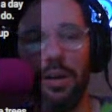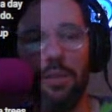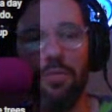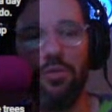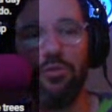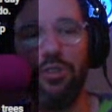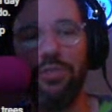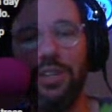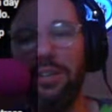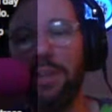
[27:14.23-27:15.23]

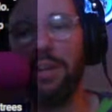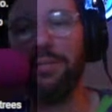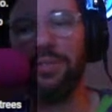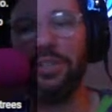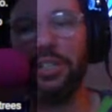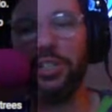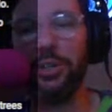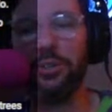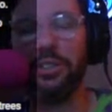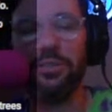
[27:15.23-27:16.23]
50 shows,
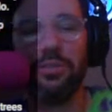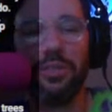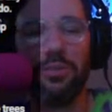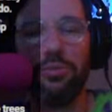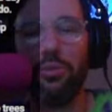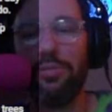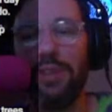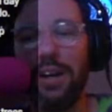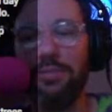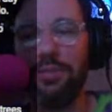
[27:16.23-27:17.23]
45,
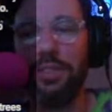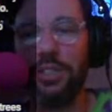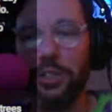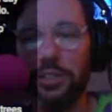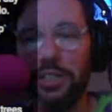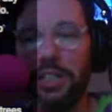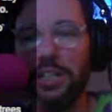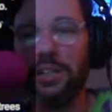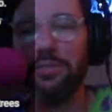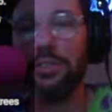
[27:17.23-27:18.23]
50 shows a year
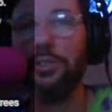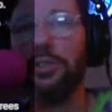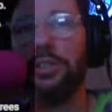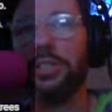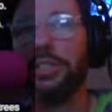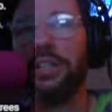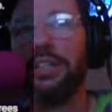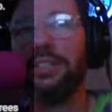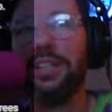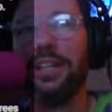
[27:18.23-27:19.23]
for 2 years straight. It's
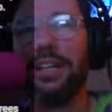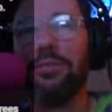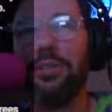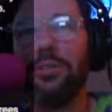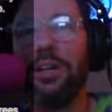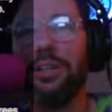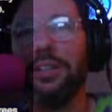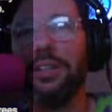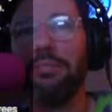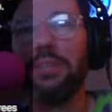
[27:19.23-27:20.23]
like after a while, you're like,
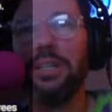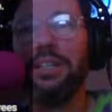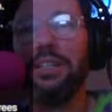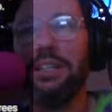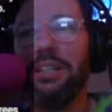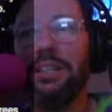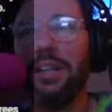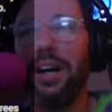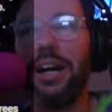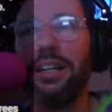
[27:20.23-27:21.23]
all
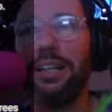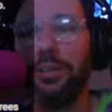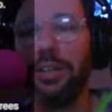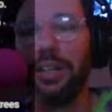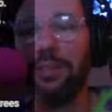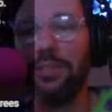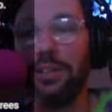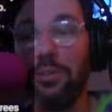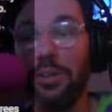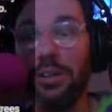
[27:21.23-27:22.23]
right, now we're gonna have
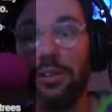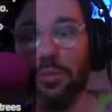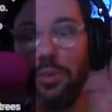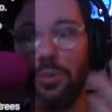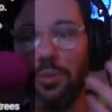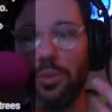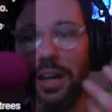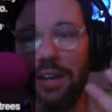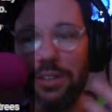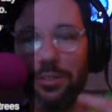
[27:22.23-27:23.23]
to. We're having
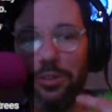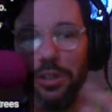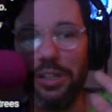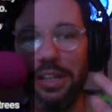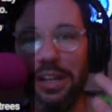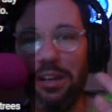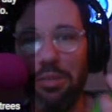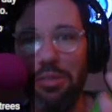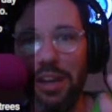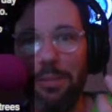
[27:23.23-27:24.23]
to really kind of
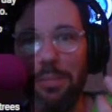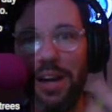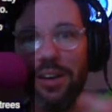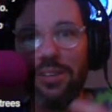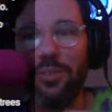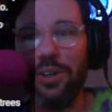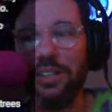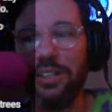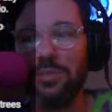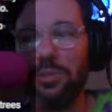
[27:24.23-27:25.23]
think about what it is
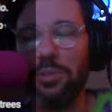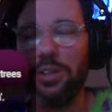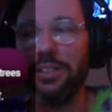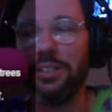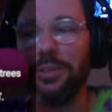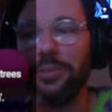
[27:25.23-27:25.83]
we want to do.